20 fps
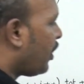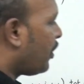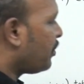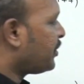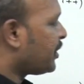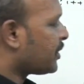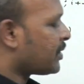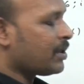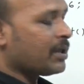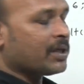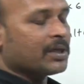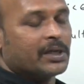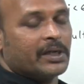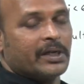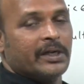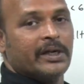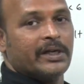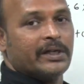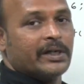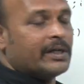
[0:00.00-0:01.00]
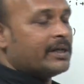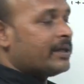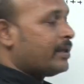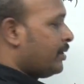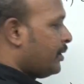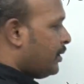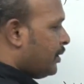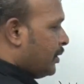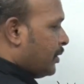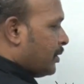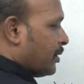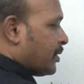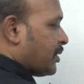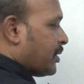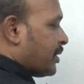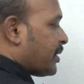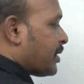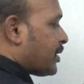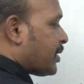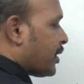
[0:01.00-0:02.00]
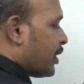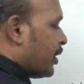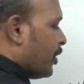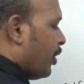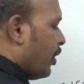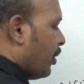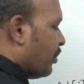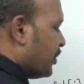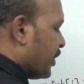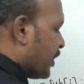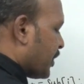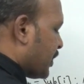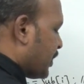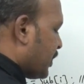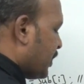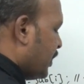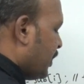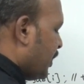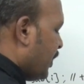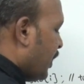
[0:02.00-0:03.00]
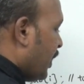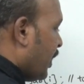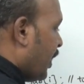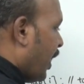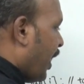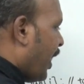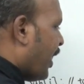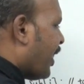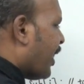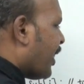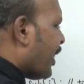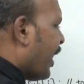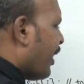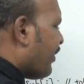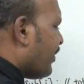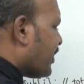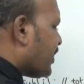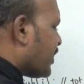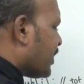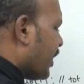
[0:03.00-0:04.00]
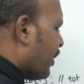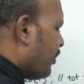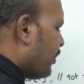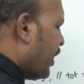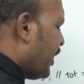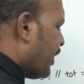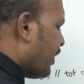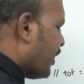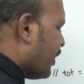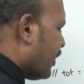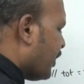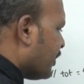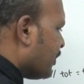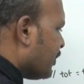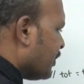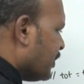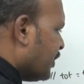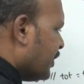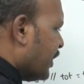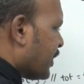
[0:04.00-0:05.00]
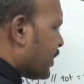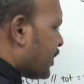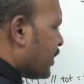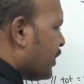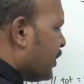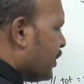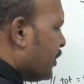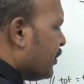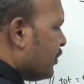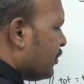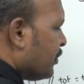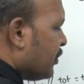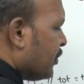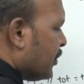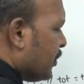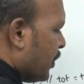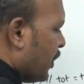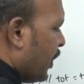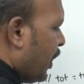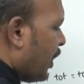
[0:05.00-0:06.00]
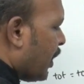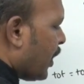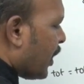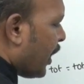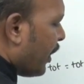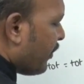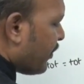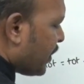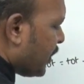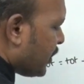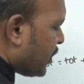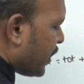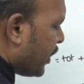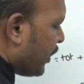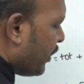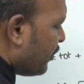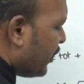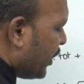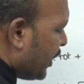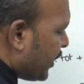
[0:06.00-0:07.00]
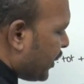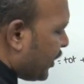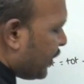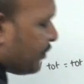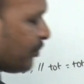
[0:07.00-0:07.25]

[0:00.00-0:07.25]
objects are created? 60 objects. All are having same data, Yes, all are having the same data.